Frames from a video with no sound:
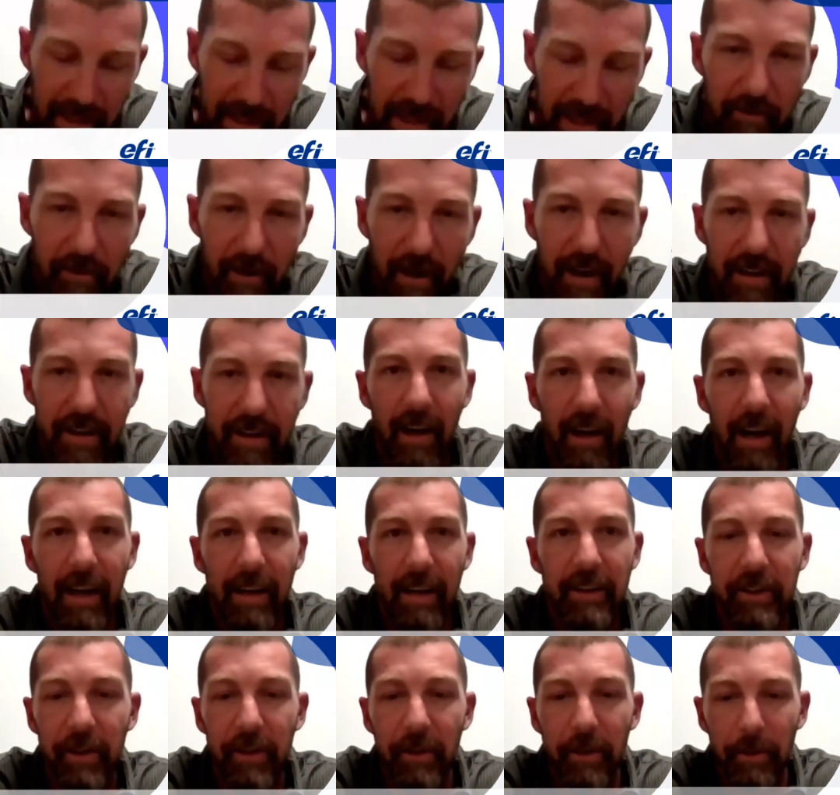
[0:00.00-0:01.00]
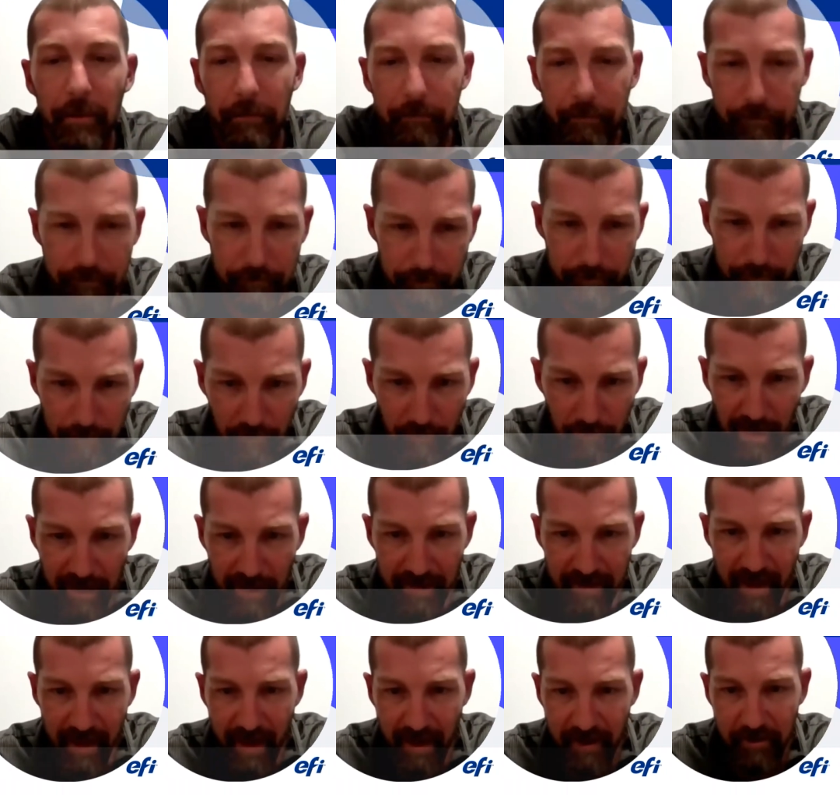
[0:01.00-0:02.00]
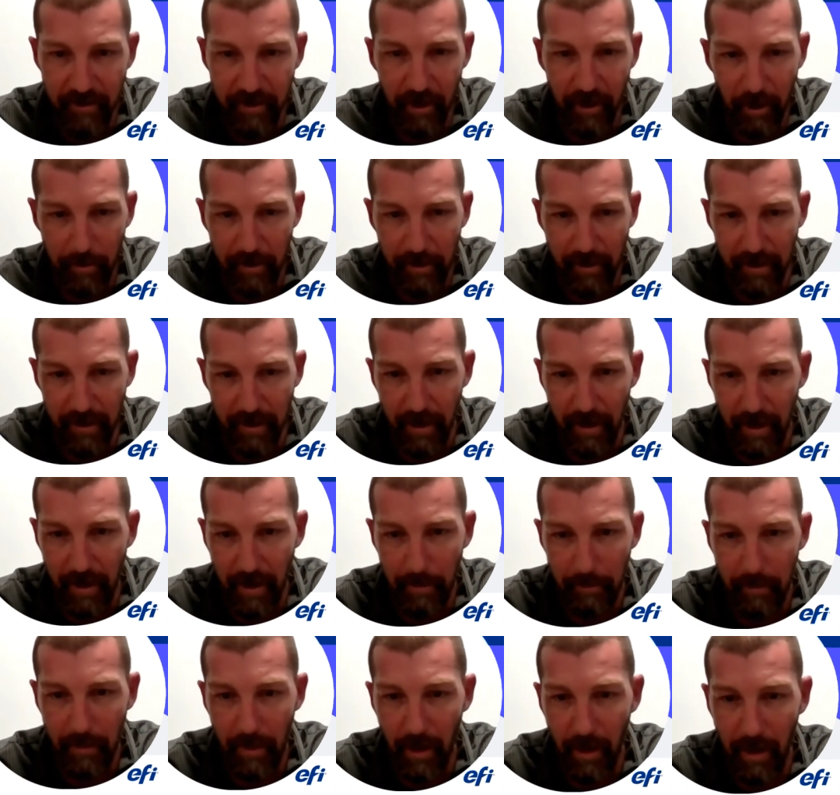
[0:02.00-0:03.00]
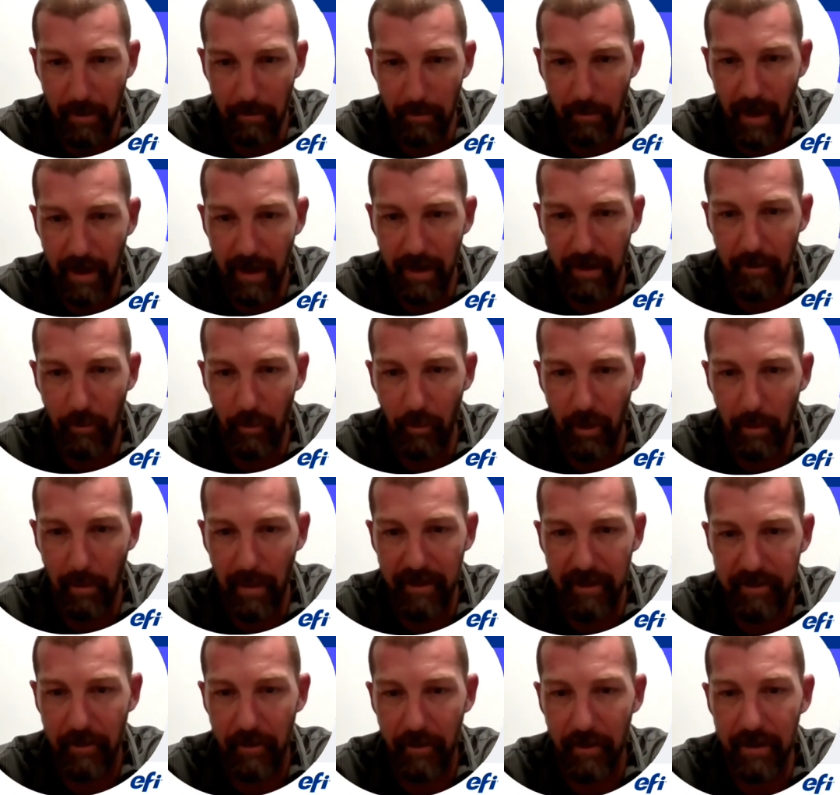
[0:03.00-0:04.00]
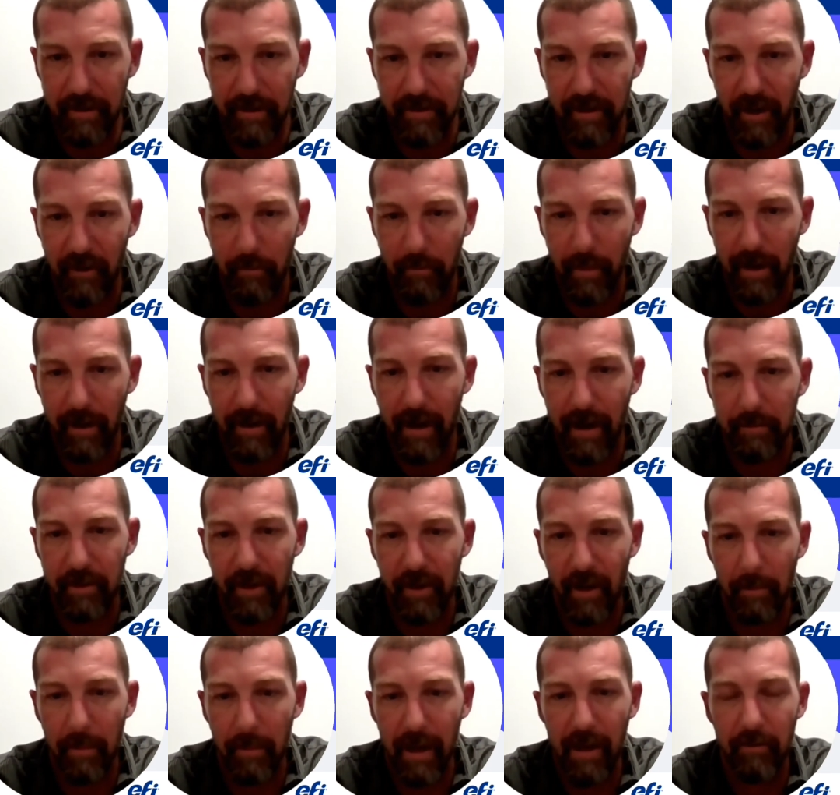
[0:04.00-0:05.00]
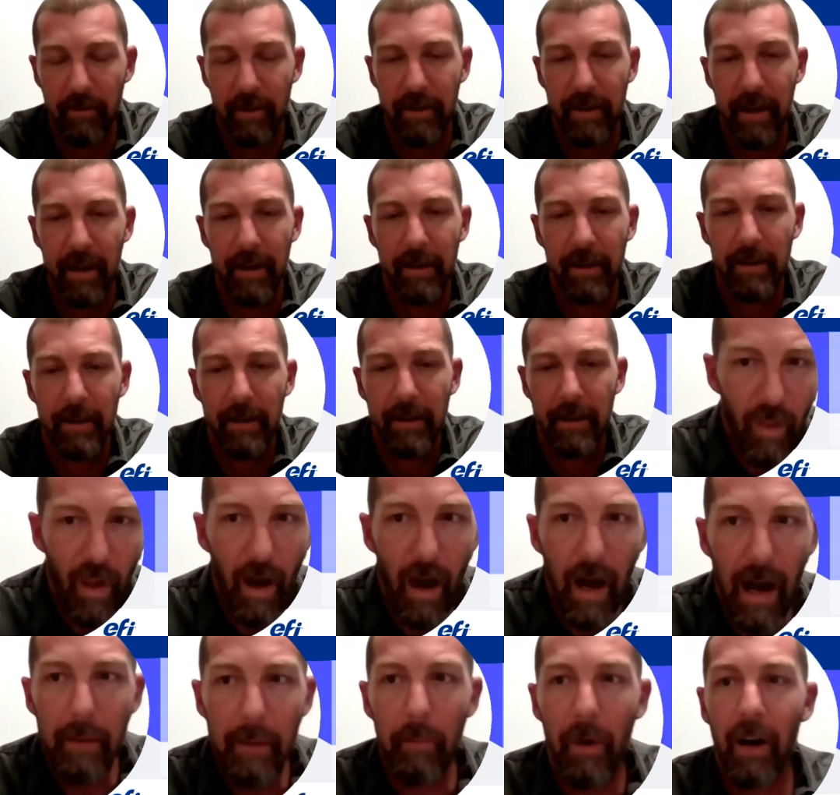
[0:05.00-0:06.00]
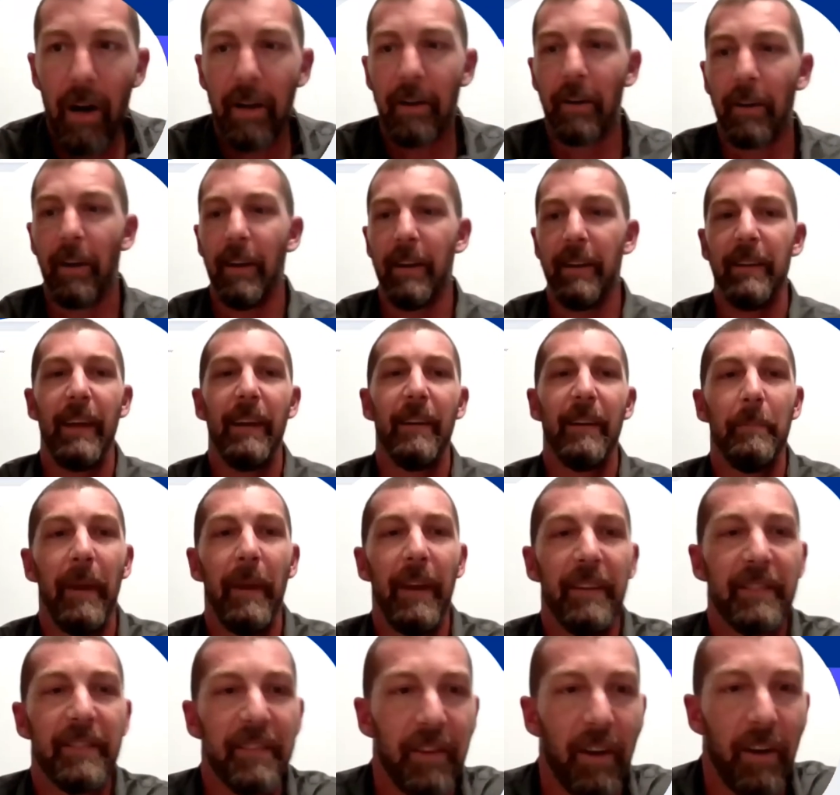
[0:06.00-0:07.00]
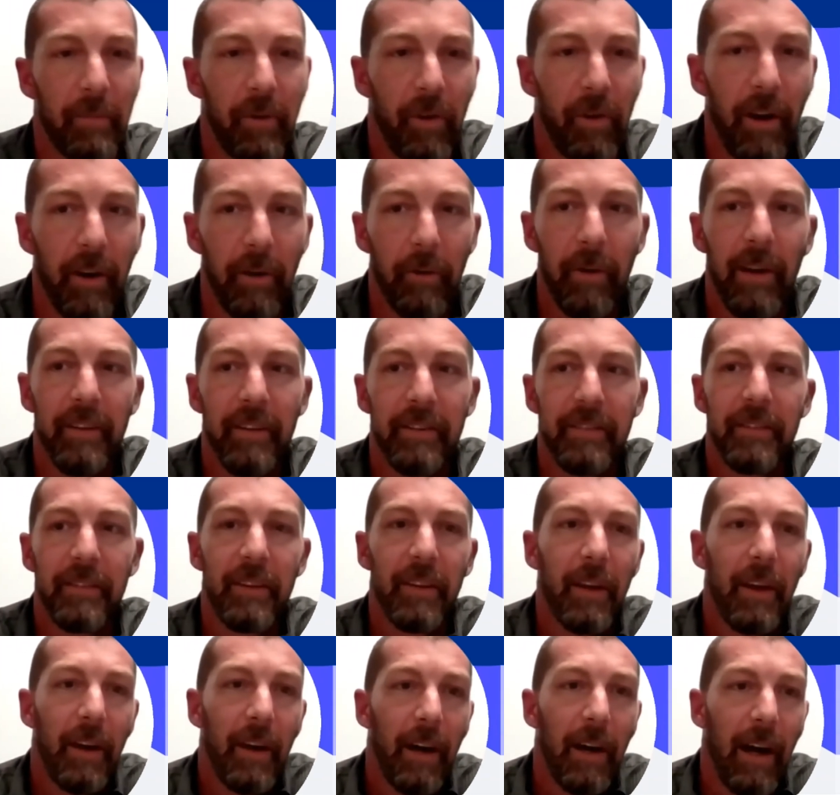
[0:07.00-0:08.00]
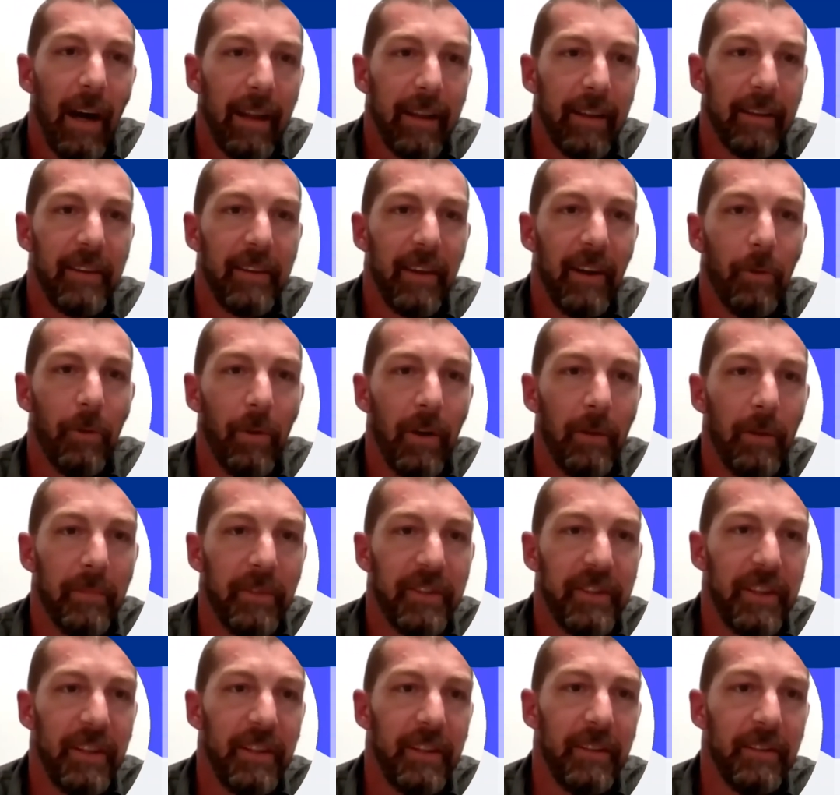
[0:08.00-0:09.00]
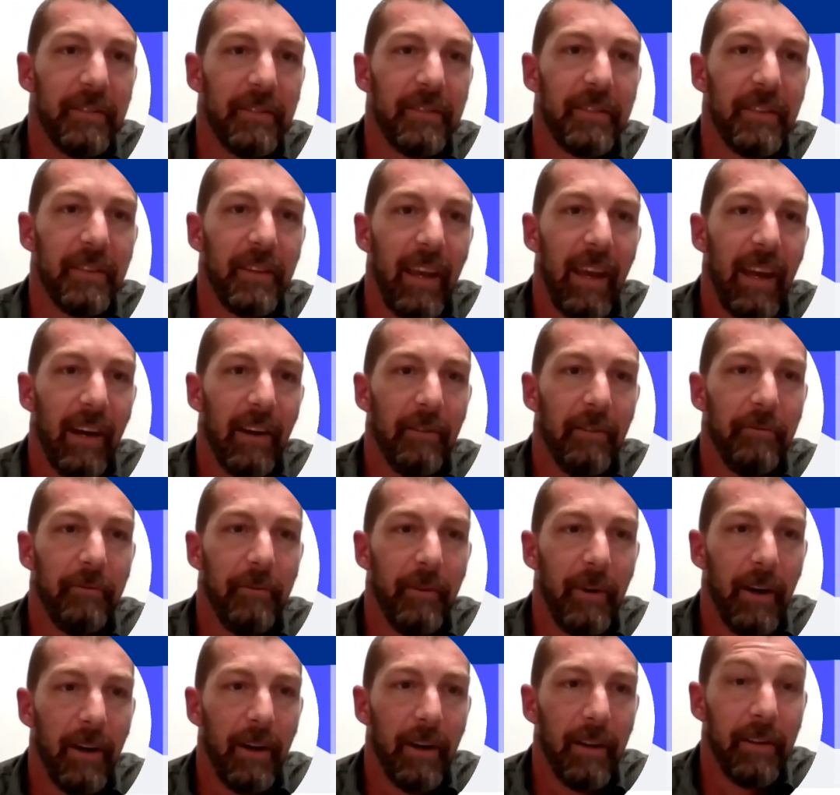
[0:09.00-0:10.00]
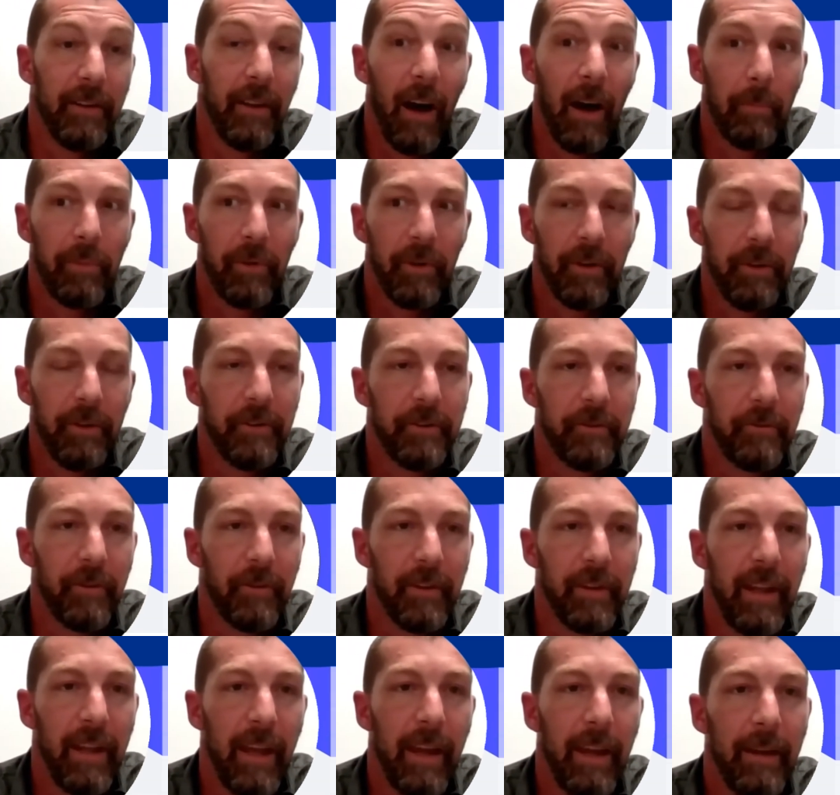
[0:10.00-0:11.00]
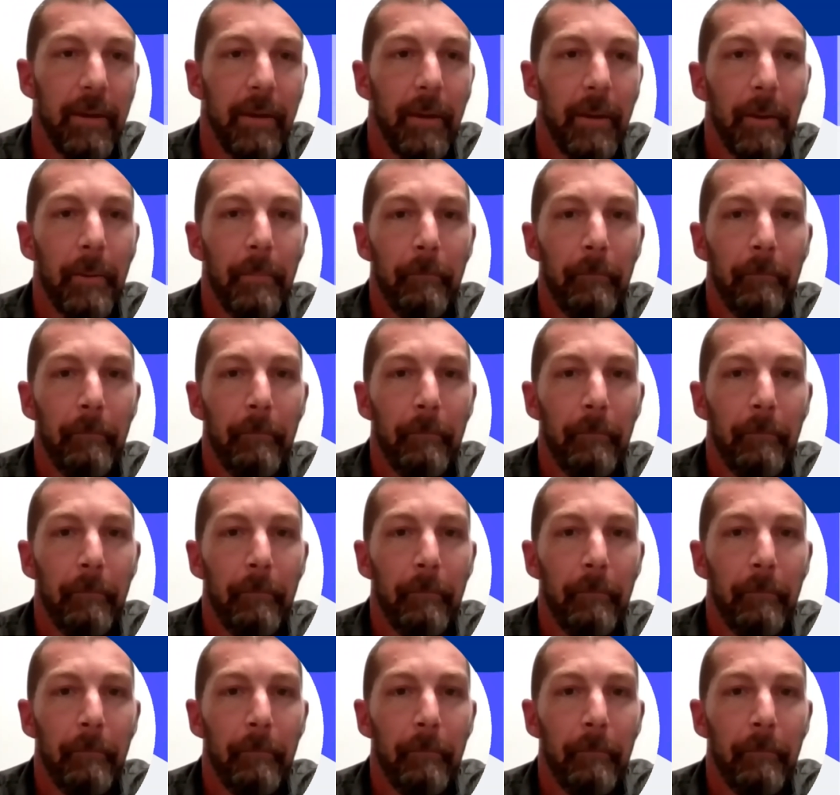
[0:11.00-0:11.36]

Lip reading: EFI IQ is actually open up on one of my screens off my laptop every day. I monitor on a daily basis our progress. I can tell what machines have not produced for the day.